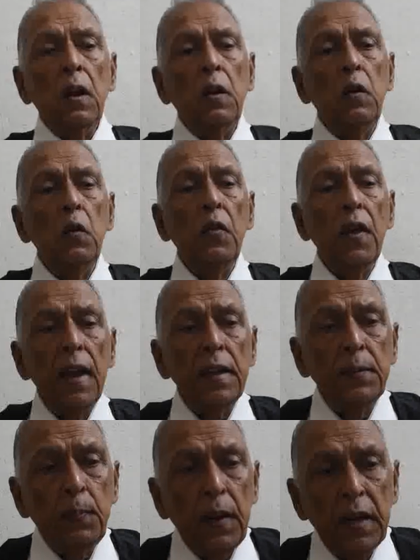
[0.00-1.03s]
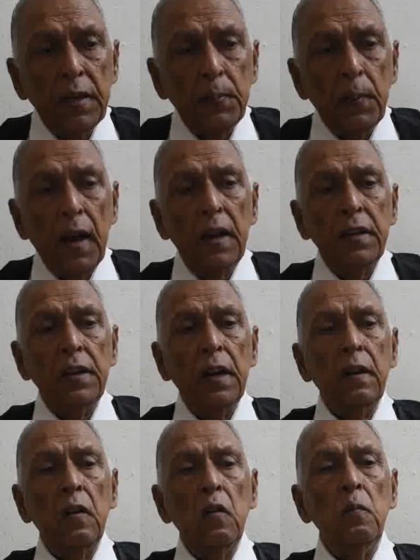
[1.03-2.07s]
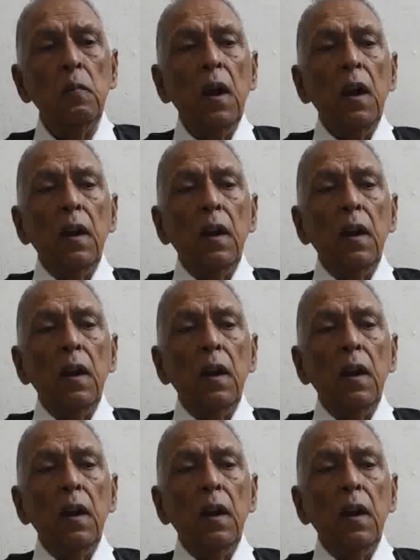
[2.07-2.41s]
Do they speak Spanish at home?